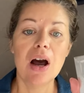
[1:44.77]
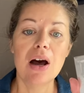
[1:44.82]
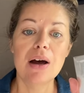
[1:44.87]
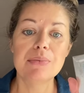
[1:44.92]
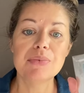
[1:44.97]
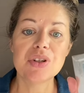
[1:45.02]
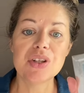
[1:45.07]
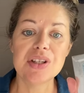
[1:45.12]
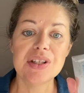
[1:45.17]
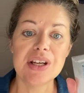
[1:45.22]

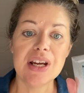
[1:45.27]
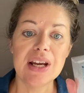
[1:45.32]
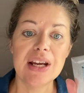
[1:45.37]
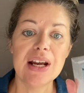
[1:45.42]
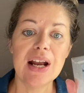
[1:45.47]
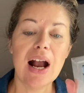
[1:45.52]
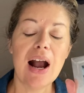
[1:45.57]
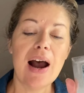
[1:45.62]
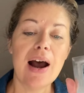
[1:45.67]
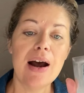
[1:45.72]

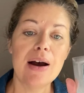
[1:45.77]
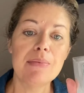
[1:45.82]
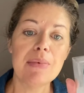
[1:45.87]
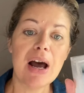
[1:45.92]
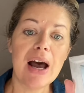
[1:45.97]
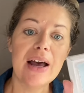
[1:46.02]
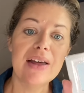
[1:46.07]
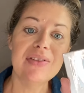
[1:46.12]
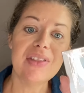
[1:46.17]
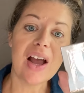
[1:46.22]
Today,
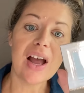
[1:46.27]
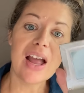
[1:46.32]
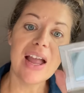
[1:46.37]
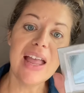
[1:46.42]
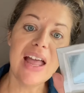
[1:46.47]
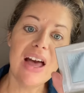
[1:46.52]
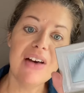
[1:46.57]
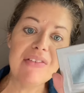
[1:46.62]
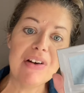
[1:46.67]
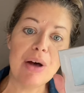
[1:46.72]
I
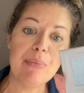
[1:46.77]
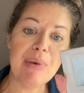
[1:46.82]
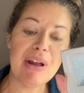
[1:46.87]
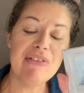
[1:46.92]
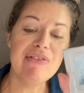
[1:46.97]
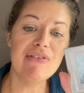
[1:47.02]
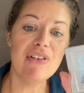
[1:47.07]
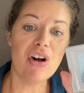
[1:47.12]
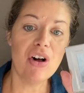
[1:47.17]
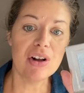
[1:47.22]
have out my
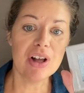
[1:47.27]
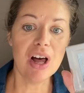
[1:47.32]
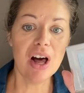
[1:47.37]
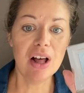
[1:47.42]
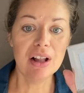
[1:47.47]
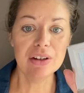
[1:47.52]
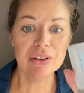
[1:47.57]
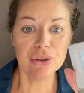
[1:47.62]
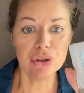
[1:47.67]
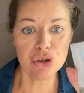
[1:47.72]
fall
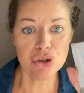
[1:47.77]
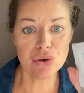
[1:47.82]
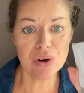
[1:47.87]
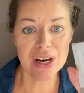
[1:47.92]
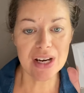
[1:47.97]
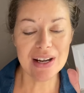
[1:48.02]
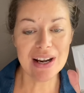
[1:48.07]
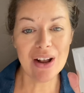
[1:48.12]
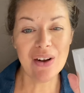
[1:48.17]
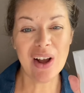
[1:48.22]
colors
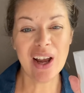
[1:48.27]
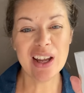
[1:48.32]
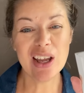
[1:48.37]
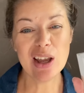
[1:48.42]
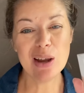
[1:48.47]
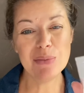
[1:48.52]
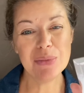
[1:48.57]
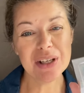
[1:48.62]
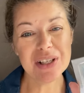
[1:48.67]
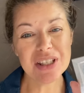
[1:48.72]
right now. I
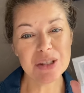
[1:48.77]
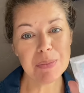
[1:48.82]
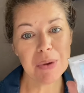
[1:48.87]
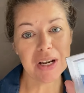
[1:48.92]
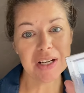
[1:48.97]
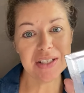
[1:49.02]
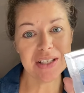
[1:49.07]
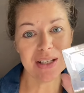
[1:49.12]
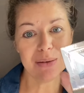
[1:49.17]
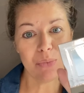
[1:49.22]
am
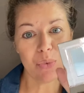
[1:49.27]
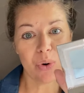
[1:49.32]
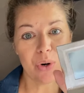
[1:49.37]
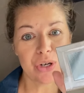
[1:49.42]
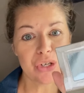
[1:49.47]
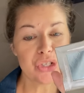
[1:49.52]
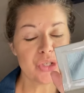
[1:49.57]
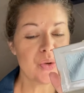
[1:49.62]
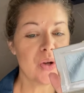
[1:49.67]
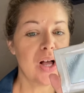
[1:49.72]
expecting more,
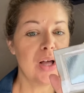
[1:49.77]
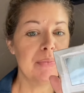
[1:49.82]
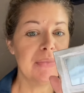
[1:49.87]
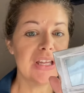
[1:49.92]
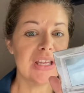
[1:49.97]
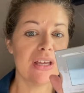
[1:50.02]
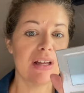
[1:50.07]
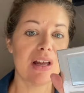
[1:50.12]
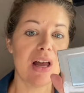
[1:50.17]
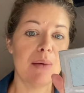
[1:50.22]
so I'll
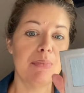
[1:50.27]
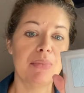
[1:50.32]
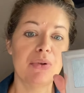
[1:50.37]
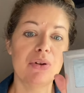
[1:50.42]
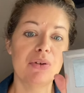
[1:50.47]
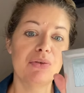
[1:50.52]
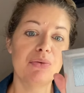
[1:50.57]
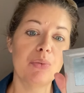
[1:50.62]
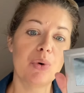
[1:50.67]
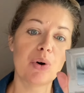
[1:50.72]
make a couple
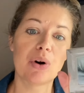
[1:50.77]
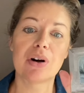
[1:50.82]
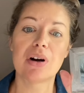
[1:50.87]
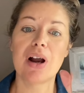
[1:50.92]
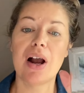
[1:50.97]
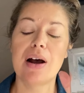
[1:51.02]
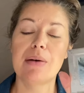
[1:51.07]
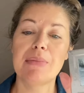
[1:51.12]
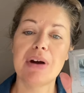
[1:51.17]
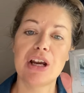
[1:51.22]
of more
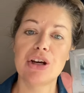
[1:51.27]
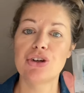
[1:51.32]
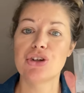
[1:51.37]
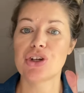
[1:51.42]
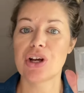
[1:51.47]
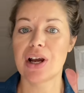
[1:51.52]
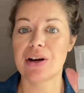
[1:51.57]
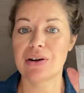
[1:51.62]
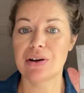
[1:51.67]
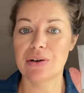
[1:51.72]

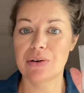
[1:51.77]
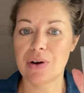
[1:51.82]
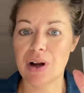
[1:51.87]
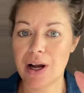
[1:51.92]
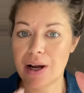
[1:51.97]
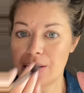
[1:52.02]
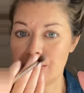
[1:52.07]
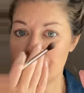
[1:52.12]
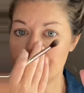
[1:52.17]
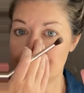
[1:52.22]

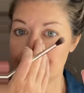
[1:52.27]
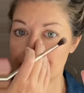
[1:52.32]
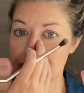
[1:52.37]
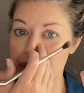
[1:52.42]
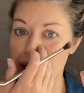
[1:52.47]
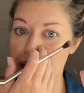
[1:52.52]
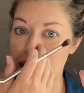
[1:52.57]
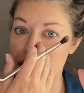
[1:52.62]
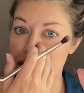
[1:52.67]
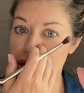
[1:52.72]
eyeshadow
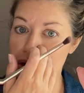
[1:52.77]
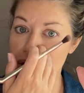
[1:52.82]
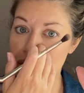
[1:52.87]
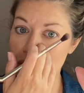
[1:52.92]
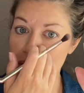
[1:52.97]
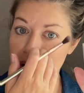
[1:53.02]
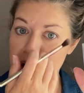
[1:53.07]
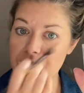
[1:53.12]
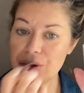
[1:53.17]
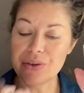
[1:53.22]

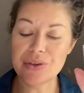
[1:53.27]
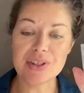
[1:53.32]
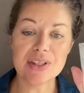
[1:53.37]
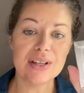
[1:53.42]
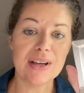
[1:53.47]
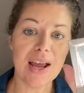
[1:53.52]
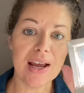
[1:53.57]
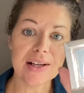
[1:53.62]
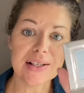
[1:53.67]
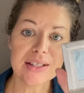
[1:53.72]
tutorials
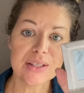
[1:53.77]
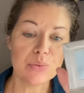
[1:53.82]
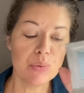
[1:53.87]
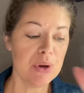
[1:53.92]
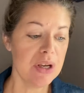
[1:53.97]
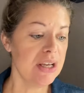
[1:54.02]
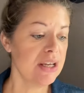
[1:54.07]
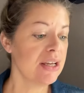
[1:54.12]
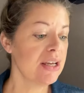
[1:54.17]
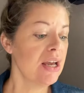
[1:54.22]
next
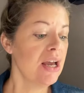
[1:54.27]
week.